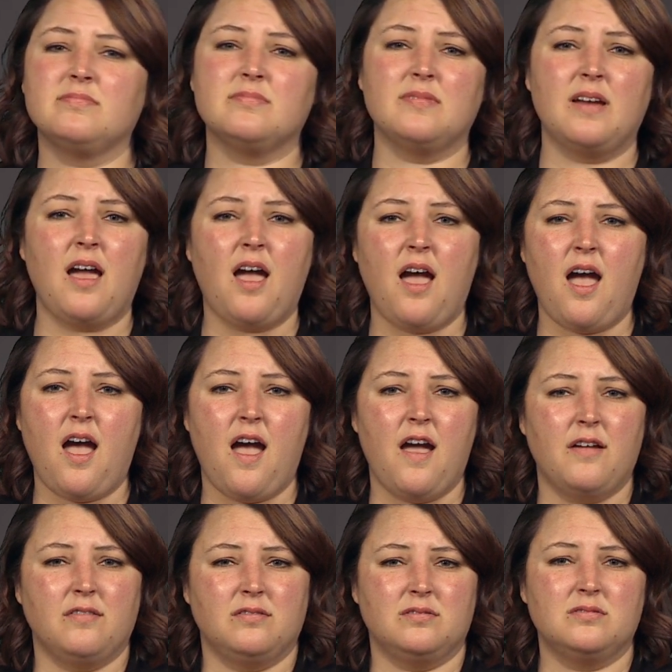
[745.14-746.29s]
produce fairly
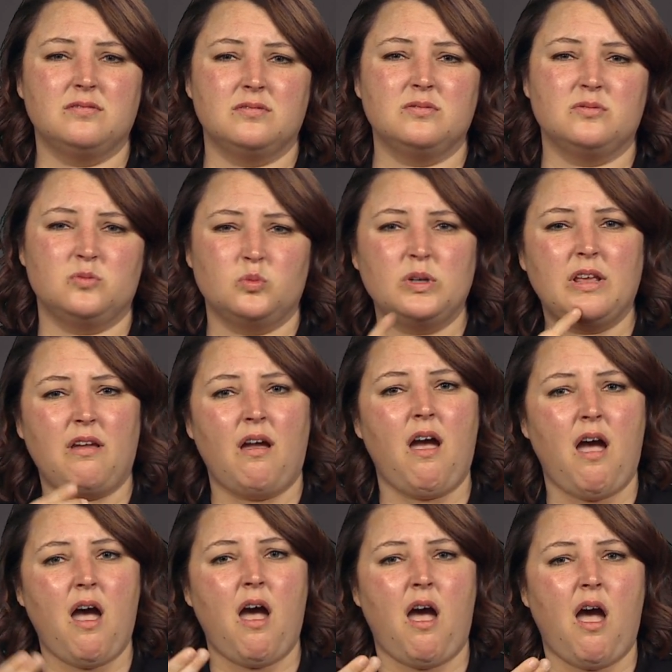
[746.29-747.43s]
high quality
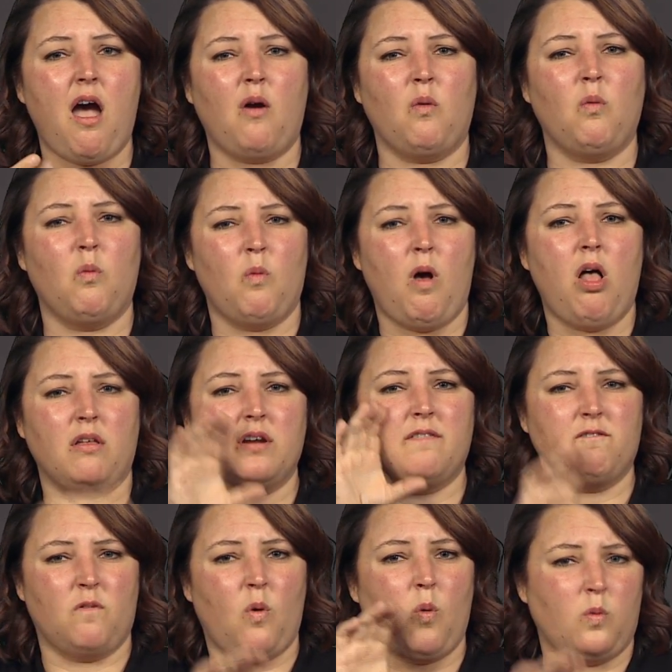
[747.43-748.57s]
photos and are
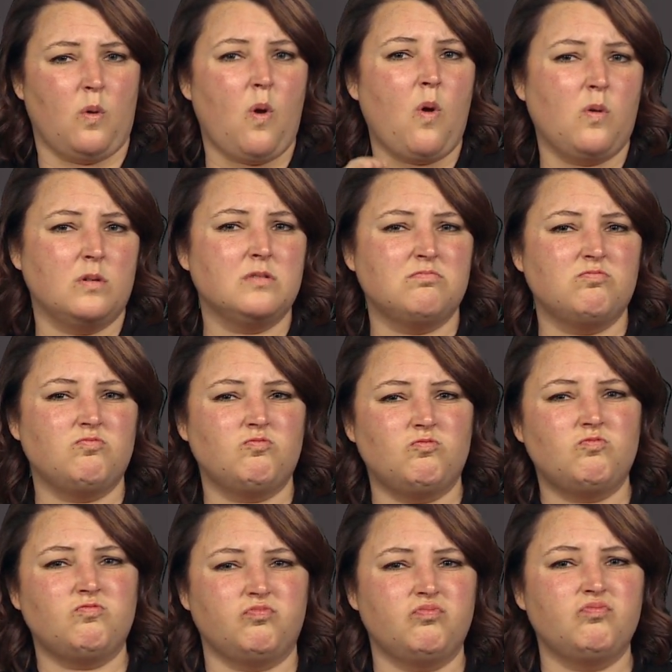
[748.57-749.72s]
capable of high
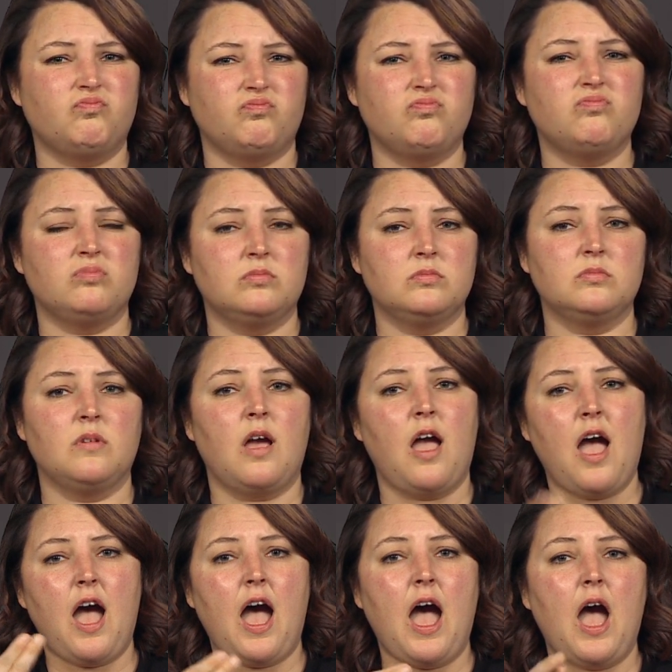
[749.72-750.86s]
resolution.
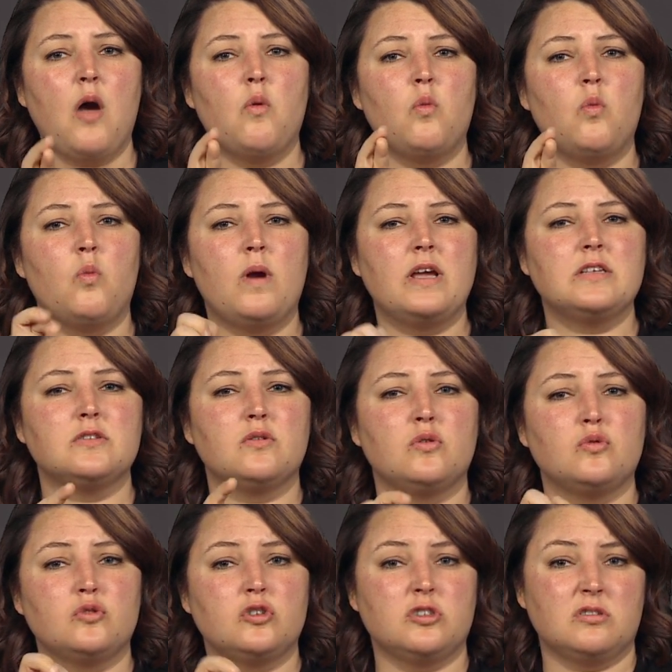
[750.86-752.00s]
They're dedicated to
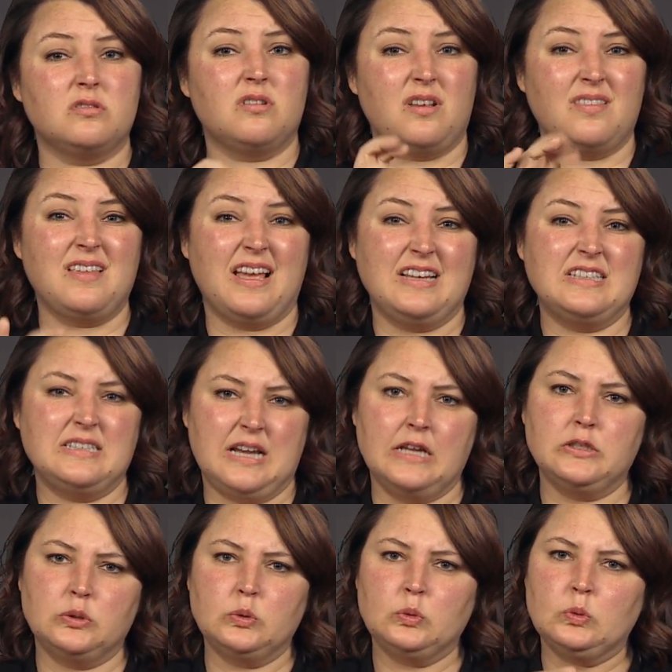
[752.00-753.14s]
doing this job,
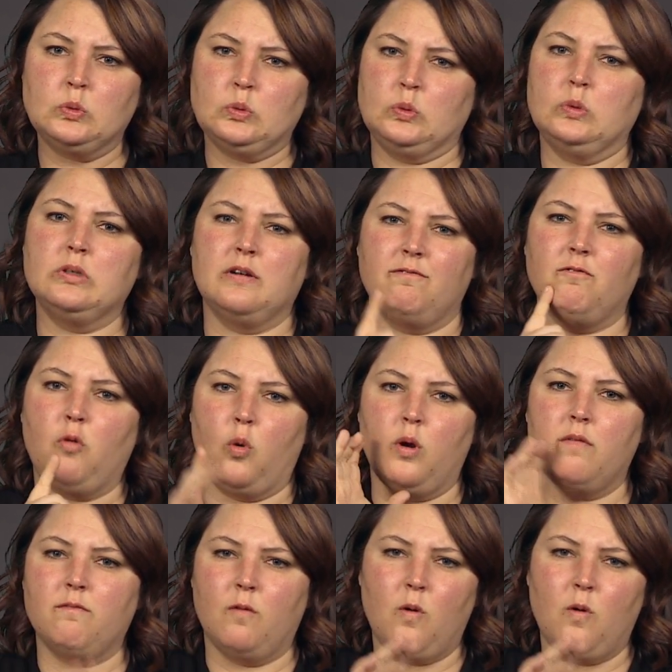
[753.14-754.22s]
scanning things.